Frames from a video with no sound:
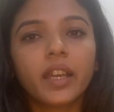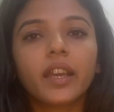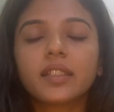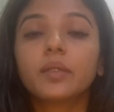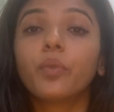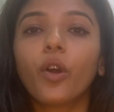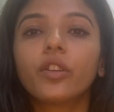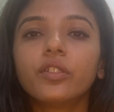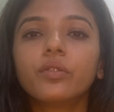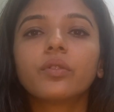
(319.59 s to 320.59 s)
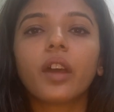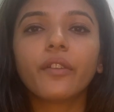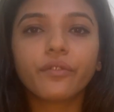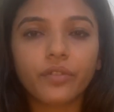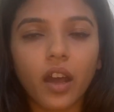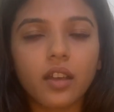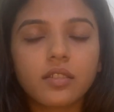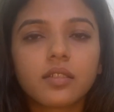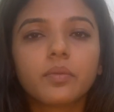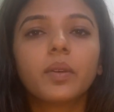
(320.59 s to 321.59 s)
It's important to run
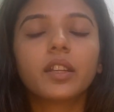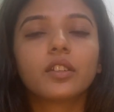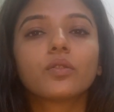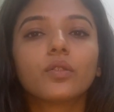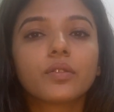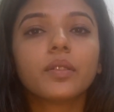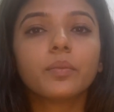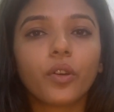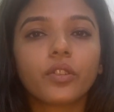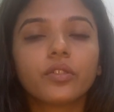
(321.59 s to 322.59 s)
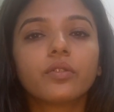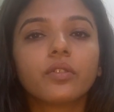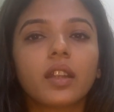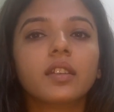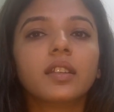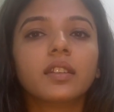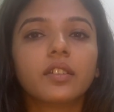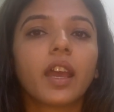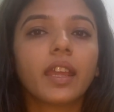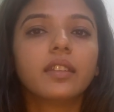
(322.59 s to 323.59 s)
fast, but it is also important to run in the
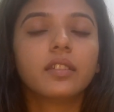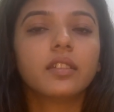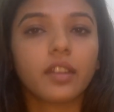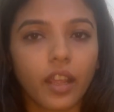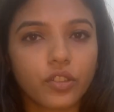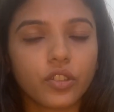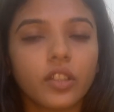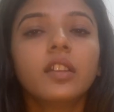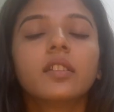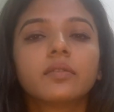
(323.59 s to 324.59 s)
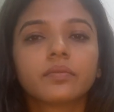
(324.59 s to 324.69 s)
right direction.